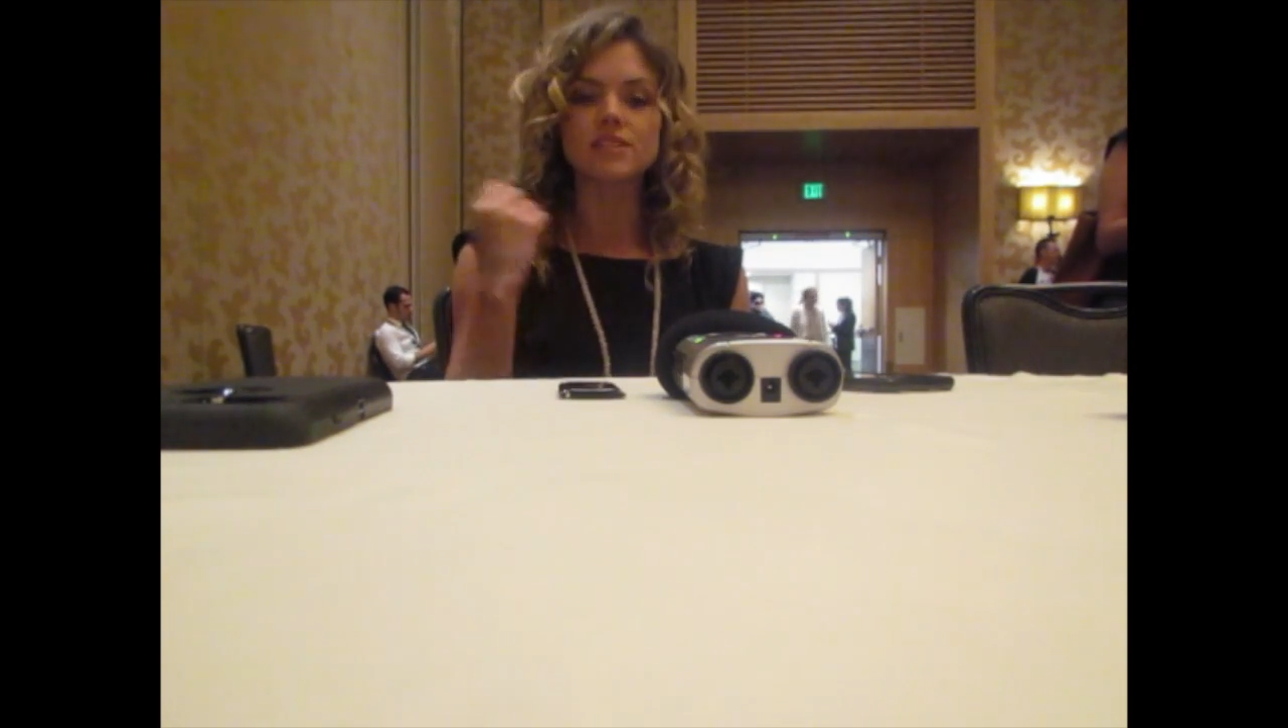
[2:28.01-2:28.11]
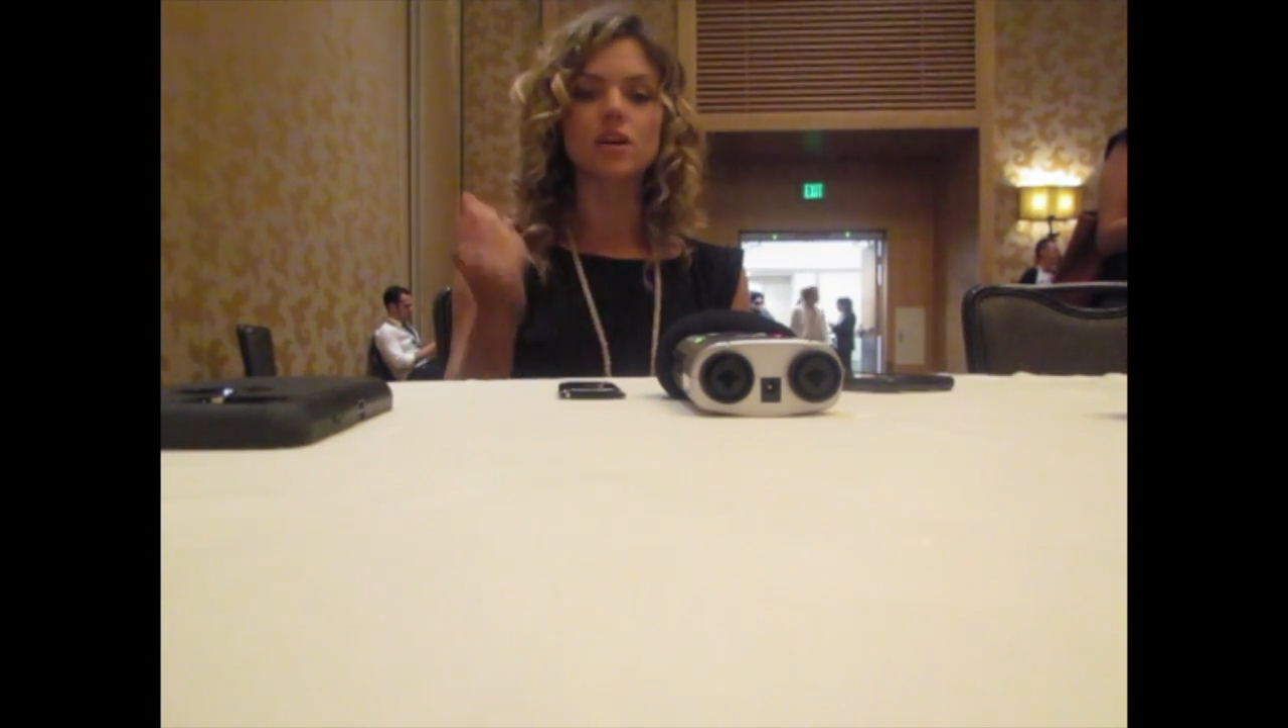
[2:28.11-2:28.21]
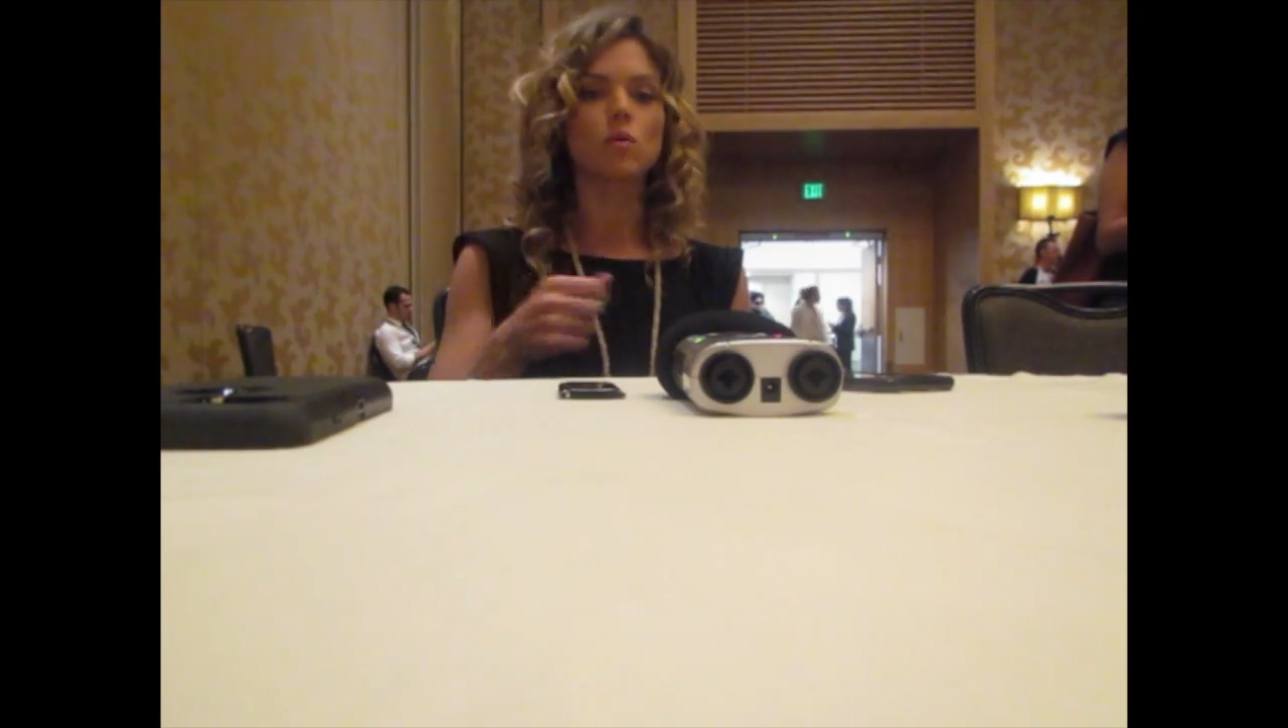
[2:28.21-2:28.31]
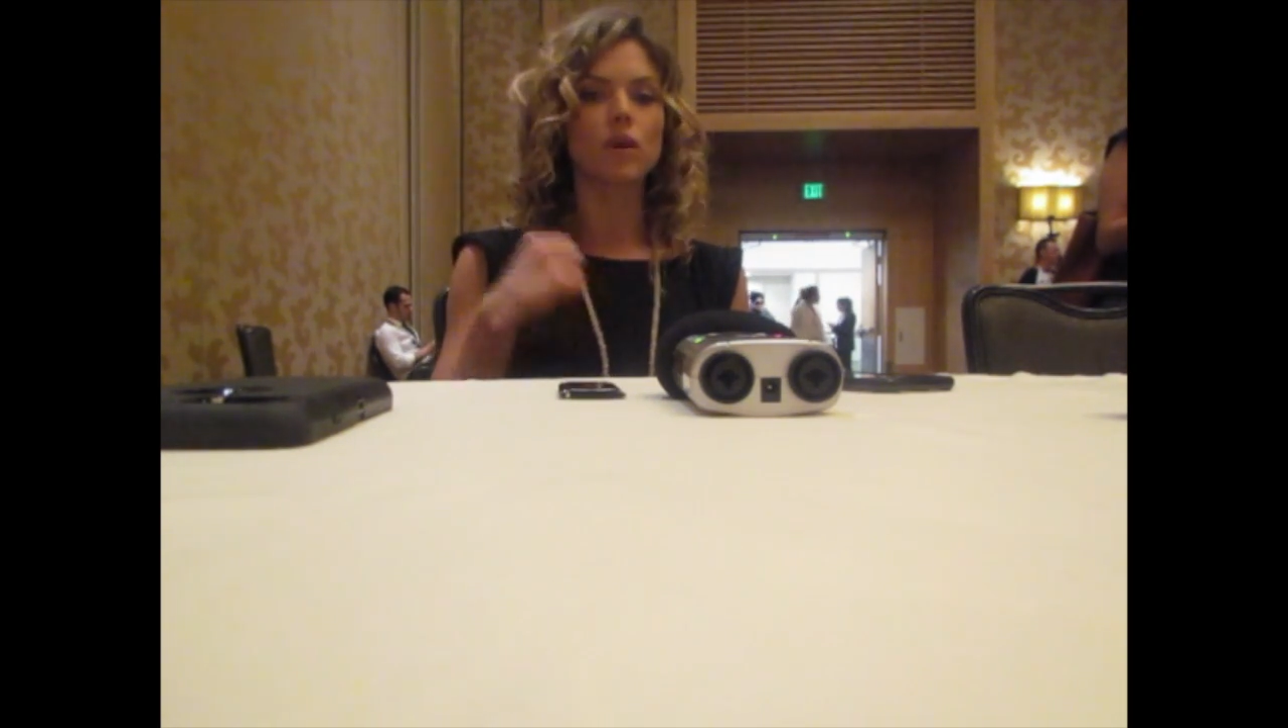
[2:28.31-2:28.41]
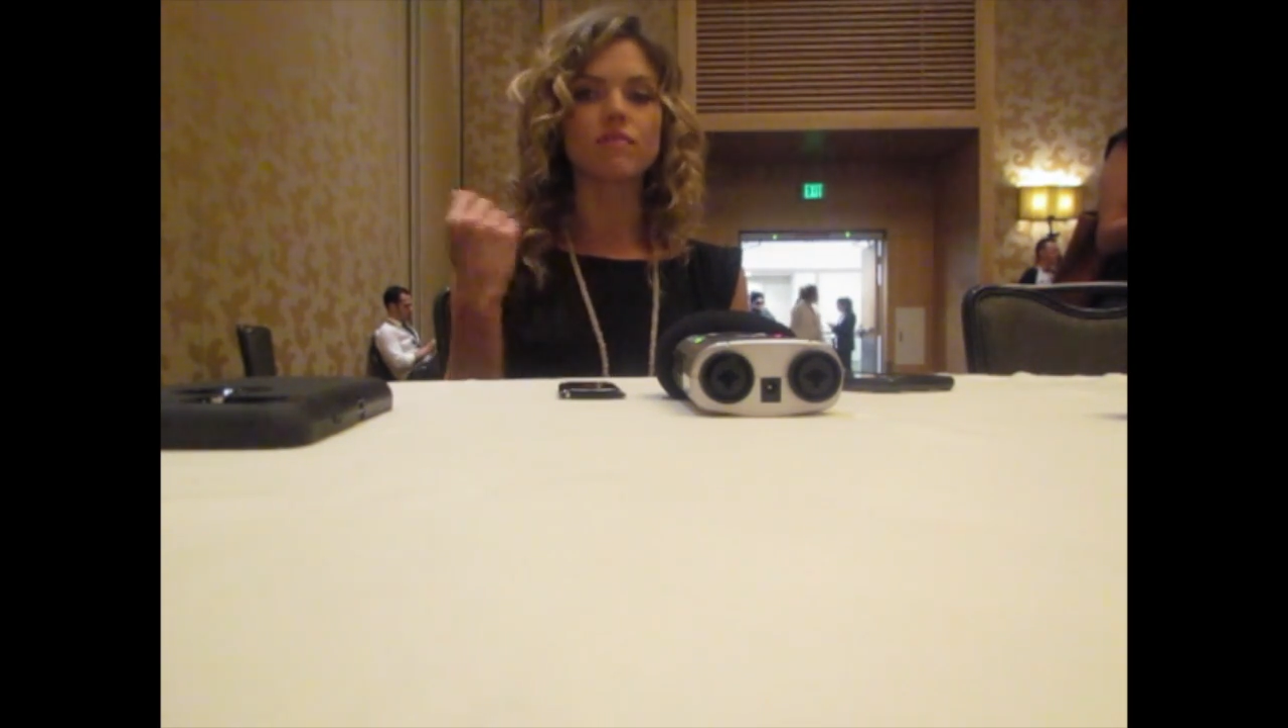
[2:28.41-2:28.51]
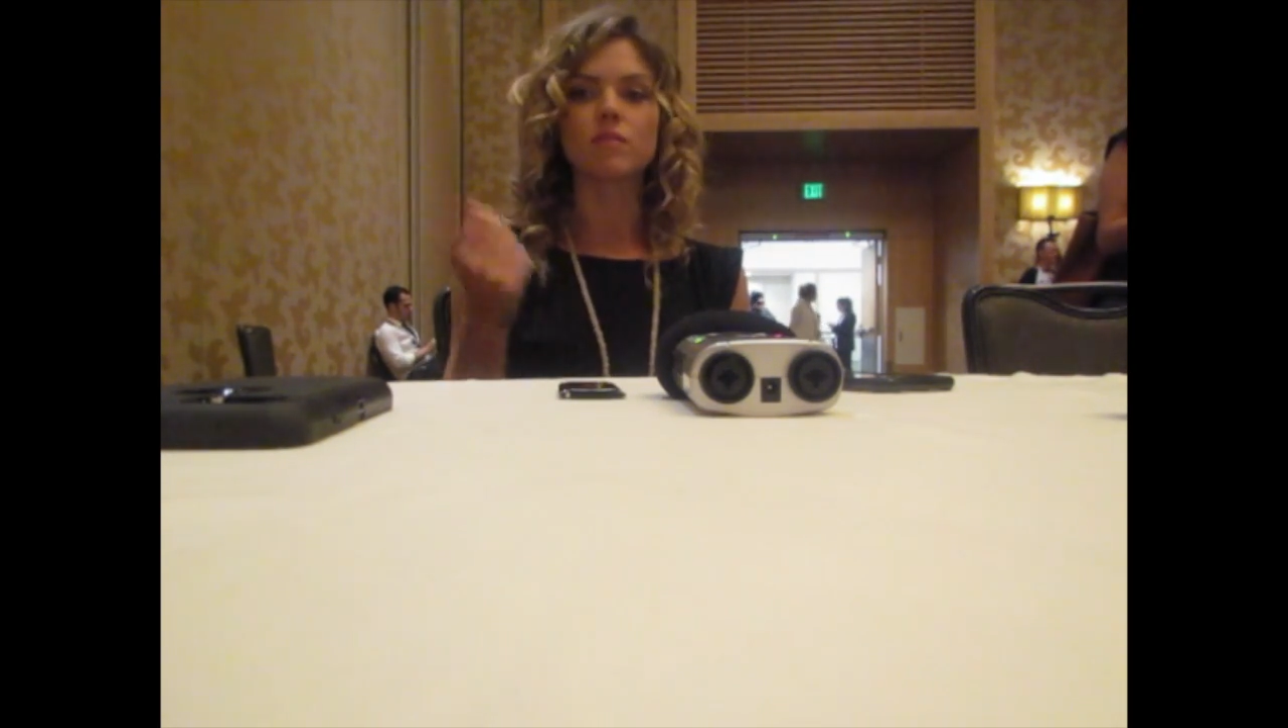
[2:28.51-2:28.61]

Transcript: single one of